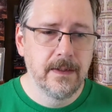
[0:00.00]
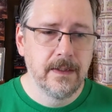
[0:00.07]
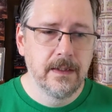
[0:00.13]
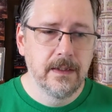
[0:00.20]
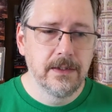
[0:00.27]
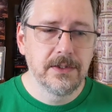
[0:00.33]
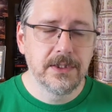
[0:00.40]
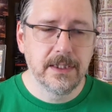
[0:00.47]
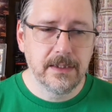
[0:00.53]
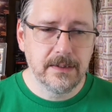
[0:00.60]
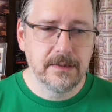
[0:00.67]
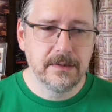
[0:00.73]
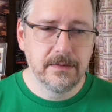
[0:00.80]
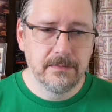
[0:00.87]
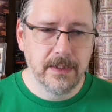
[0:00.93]

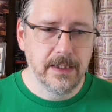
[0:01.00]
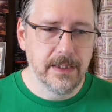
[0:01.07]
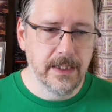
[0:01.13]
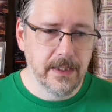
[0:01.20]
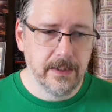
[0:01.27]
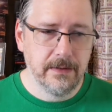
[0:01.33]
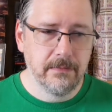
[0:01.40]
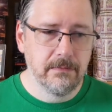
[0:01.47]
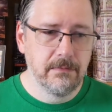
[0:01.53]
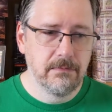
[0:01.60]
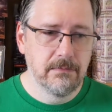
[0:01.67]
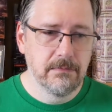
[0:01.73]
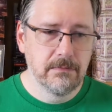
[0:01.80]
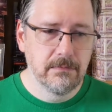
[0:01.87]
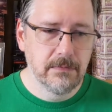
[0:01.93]
6 and then
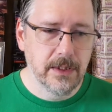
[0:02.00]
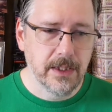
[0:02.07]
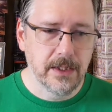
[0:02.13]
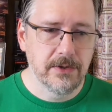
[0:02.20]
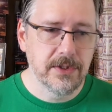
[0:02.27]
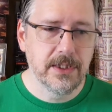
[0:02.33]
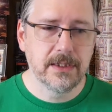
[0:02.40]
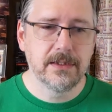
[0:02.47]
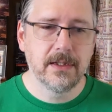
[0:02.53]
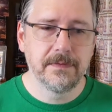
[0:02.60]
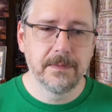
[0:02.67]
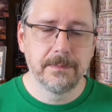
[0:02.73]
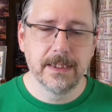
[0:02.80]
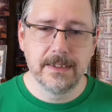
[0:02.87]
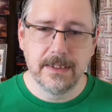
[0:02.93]
another 6 off the
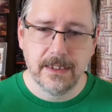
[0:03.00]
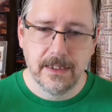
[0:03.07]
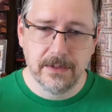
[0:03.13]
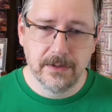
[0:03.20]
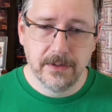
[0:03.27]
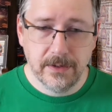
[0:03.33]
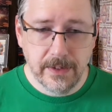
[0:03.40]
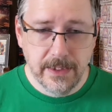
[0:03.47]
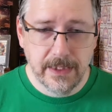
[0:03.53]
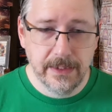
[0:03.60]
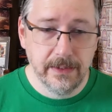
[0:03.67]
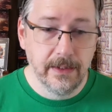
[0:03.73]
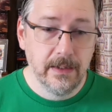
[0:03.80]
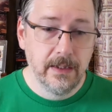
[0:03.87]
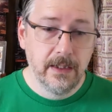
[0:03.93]
blazing Aether, and then
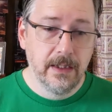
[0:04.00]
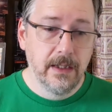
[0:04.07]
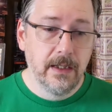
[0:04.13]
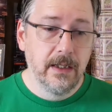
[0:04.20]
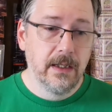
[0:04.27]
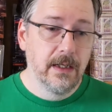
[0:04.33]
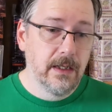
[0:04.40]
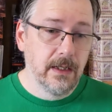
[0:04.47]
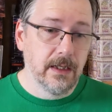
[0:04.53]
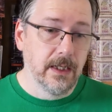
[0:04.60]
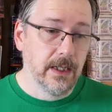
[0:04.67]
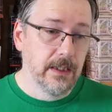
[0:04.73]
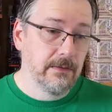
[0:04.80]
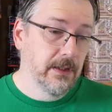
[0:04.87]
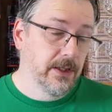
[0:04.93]

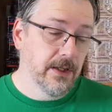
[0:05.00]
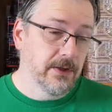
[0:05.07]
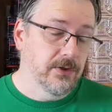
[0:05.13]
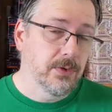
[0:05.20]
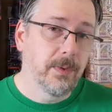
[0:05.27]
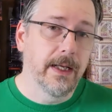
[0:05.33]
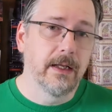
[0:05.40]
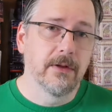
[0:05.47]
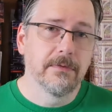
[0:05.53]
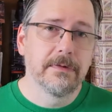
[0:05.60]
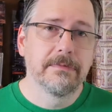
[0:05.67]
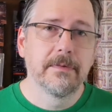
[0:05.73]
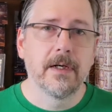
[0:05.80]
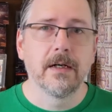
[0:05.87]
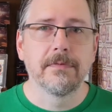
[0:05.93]
another 12
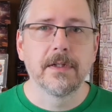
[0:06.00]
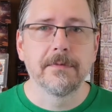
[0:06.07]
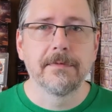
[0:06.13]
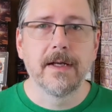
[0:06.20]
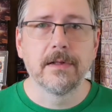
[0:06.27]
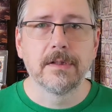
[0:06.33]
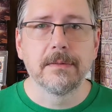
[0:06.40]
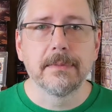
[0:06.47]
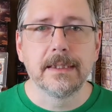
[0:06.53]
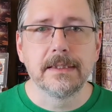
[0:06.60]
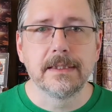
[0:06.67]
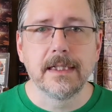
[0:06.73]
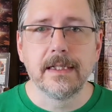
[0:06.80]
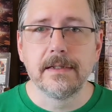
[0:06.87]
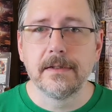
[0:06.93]
off the following Blazing
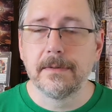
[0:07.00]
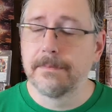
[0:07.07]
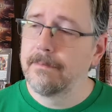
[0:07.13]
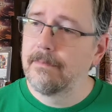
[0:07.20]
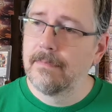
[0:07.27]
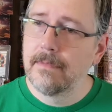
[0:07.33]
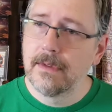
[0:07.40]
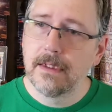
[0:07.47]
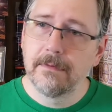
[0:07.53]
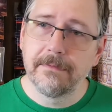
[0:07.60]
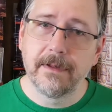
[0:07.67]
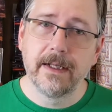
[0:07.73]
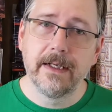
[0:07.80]
Aether. Finding